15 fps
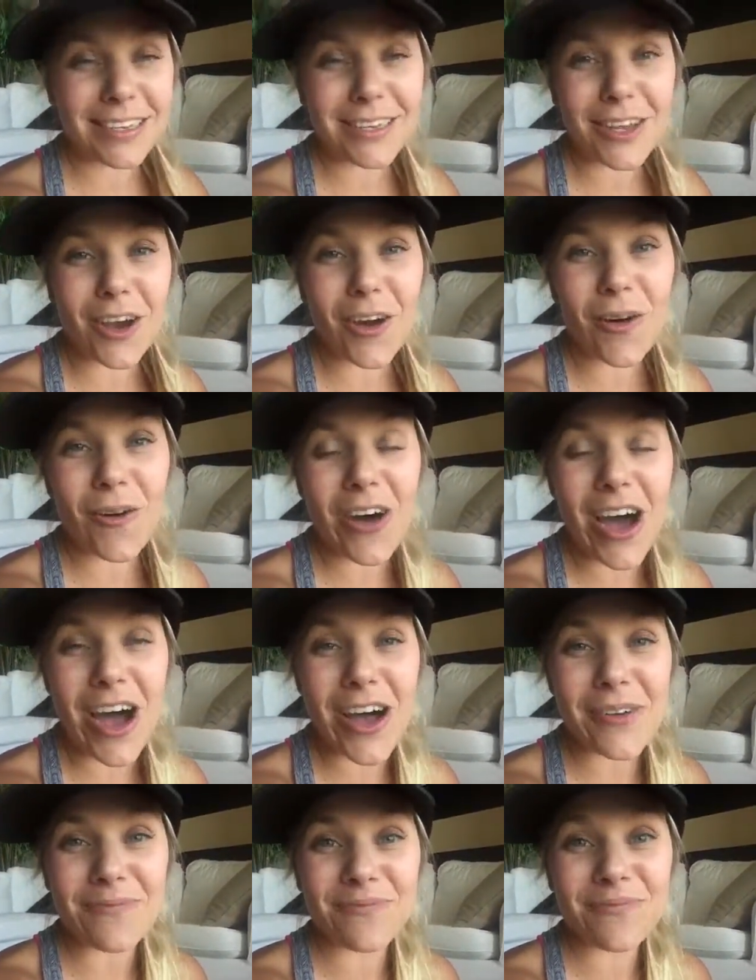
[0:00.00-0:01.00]
So,
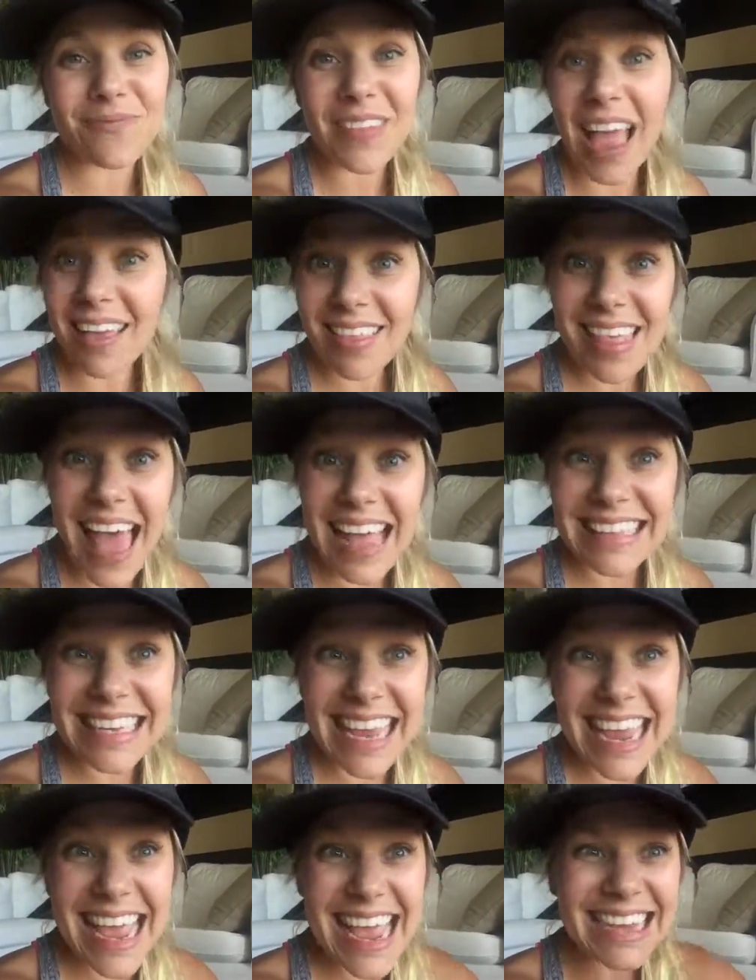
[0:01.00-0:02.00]
um, that's
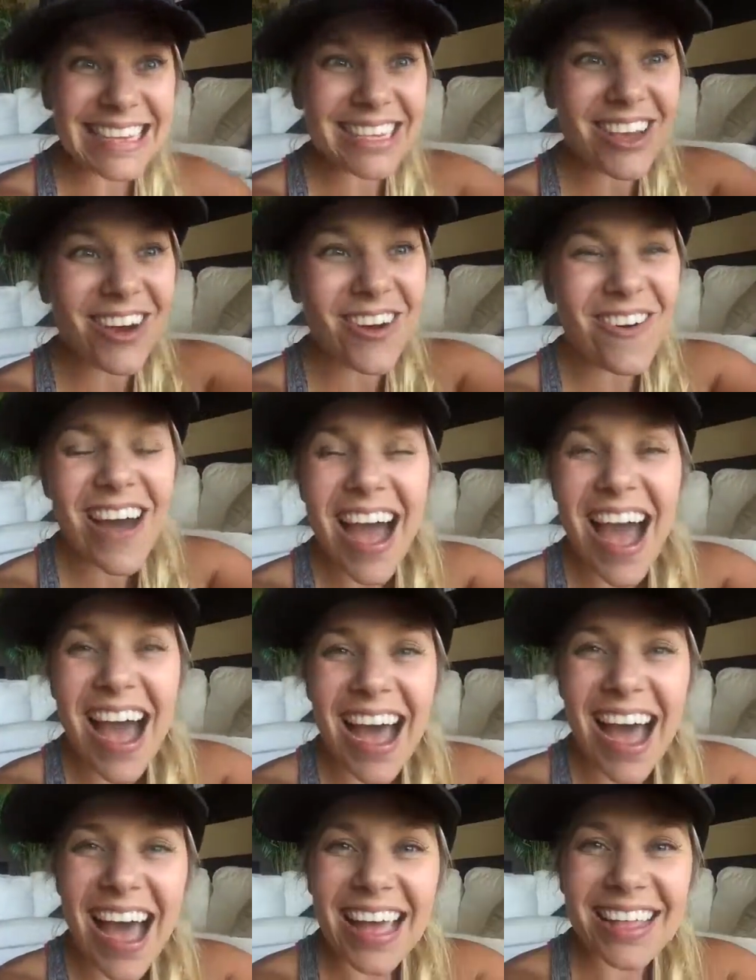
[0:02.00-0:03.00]
it. So,
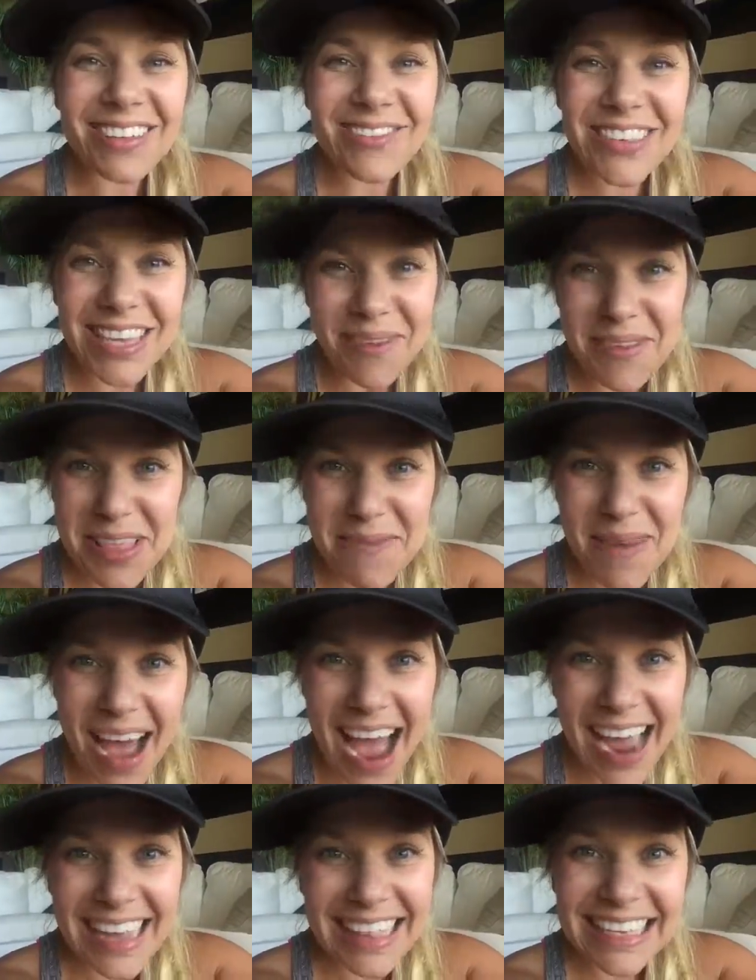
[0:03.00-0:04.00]
uh, some of the
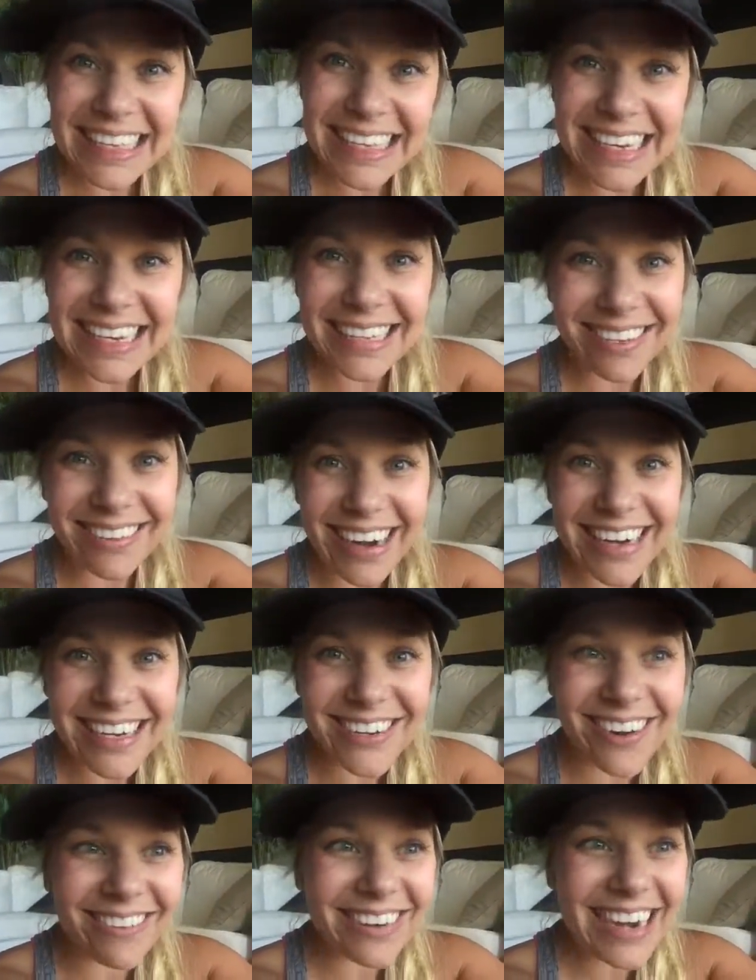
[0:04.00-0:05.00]
behind the scenes, what I
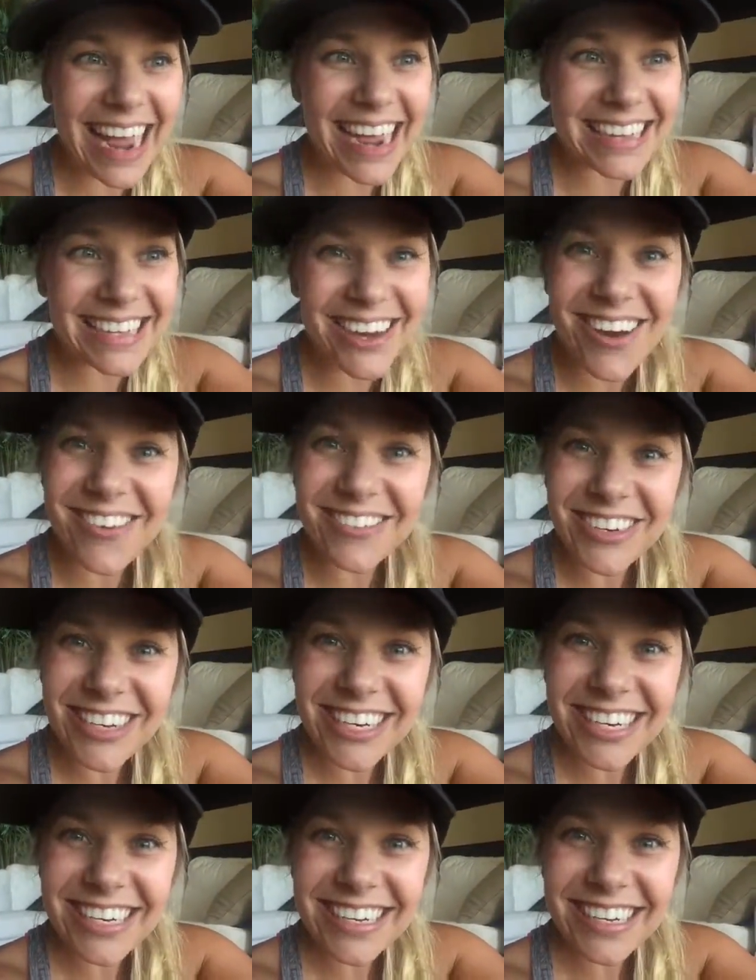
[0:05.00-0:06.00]
do every day as a
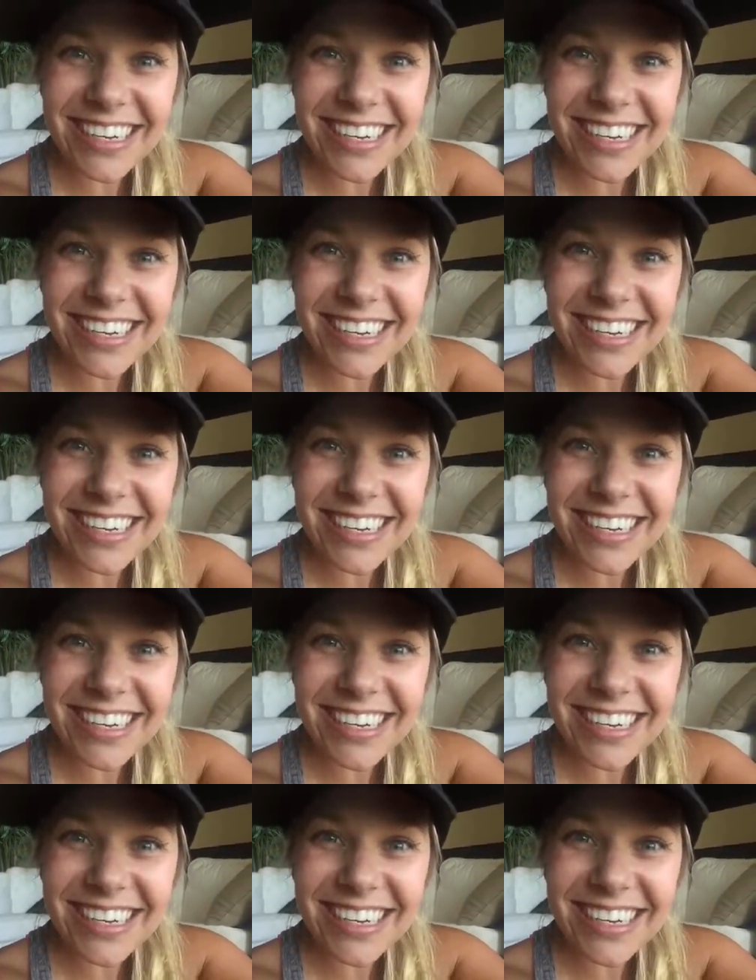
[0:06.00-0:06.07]
coach.